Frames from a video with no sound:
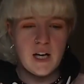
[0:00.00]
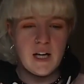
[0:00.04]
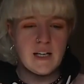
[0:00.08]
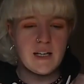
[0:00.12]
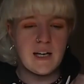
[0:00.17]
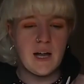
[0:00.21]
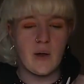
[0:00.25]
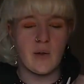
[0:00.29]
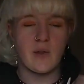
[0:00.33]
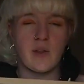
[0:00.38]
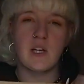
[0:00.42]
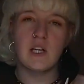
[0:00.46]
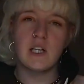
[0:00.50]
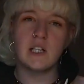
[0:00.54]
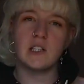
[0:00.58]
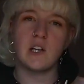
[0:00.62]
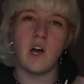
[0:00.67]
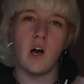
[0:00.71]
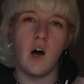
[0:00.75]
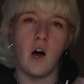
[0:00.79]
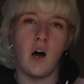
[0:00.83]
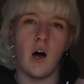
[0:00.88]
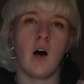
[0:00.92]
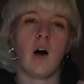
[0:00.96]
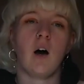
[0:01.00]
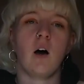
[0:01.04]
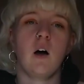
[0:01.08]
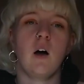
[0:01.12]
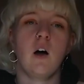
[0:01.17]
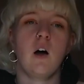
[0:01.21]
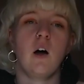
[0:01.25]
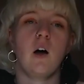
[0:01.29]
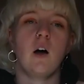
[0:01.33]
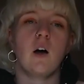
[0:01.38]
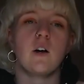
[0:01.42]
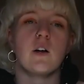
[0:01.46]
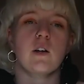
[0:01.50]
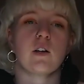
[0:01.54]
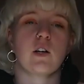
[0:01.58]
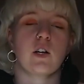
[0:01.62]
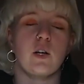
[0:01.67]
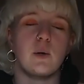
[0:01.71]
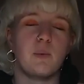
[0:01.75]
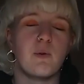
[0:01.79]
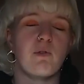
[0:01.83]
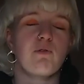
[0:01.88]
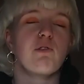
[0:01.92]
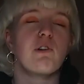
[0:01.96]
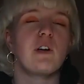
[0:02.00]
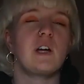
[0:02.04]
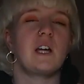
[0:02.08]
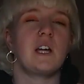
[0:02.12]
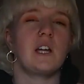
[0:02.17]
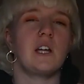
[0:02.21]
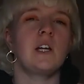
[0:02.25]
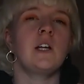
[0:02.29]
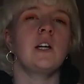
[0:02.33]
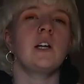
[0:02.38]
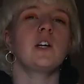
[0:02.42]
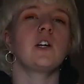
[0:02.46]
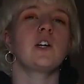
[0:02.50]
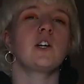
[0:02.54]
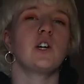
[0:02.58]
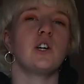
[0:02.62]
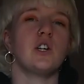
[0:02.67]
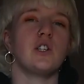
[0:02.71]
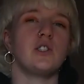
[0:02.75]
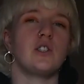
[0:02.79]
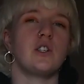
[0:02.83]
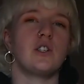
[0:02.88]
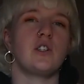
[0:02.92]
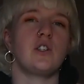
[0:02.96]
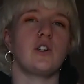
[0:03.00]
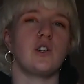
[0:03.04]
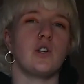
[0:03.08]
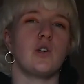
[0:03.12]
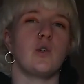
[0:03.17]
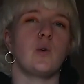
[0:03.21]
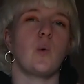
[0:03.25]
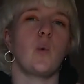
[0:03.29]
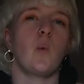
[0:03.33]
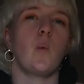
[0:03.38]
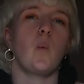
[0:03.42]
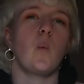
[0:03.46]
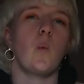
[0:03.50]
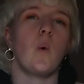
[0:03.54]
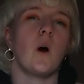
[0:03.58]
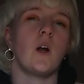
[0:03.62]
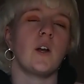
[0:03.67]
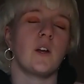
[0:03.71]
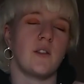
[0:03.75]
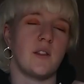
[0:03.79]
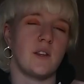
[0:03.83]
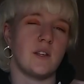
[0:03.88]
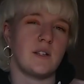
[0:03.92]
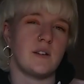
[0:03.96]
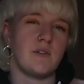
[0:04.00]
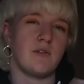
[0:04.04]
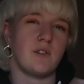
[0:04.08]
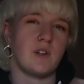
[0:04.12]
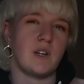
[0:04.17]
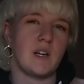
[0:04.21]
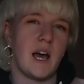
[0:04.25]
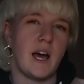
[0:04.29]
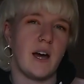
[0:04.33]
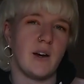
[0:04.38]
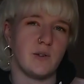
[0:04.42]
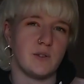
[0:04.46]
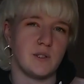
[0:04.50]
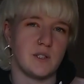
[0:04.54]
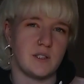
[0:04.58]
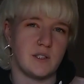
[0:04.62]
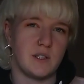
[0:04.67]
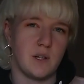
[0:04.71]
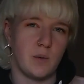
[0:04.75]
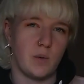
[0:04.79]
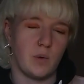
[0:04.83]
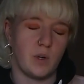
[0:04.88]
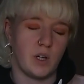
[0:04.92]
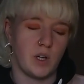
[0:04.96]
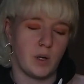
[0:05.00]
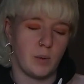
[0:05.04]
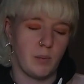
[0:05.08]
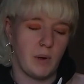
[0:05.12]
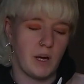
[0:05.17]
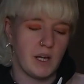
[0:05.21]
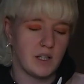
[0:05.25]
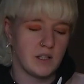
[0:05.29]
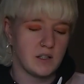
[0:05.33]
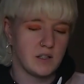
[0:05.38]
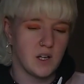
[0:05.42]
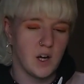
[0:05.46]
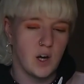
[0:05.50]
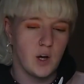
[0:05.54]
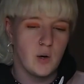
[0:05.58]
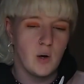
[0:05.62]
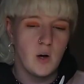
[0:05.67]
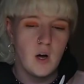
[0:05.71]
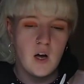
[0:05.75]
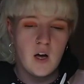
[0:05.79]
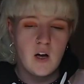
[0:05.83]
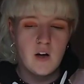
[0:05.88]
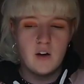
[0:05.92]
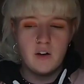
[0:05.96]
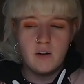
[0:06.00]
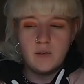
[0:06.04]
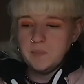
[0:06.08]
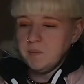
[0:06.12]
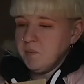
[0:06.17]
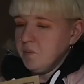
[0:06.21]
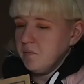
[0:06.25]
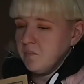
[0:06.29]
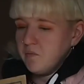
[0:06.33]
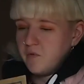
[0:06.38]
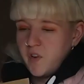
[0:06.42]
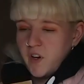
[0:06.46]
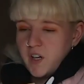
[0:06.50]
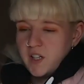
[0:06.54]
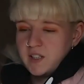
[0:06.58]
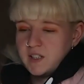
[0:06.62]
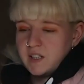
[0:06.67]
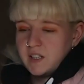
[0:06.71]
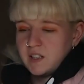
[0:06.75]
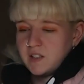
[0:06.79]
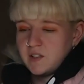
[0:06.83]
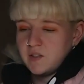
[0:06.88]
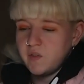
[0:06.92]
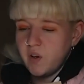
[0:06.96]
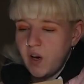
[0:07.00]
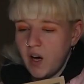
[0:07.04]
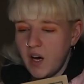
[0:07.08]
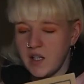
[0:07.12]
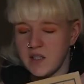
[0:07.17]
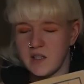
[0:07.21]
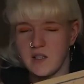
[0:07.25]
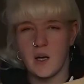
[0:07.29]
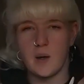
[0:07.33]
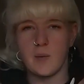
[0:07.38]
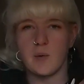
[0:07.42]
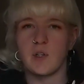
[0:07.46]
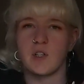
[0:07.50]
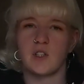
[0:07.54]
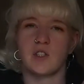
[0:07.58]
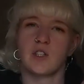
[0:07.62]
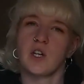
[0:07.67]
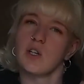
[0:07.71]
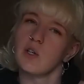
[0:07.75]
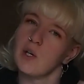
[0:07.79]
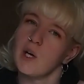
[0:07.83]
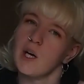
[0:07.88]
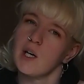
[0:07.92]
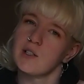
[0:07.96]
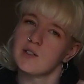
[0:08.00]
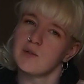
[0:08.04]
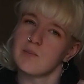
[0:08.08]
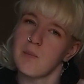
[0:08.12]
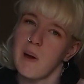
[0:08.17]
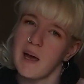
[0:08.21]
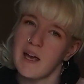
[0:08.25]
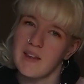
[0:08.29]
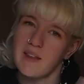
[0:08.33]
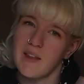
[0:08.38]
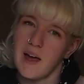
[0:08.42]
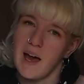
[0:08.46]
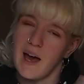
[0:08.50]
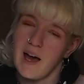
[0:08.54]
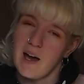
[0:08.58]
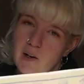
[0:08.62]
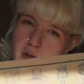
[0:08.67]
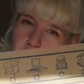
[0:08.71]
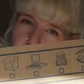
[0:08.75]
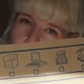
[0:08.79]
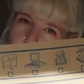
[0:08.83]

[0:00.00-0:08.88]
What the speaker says: Now these are going to be really good to do one of the different houses that we're going to make. So first things first, I'm going to show you how to make that house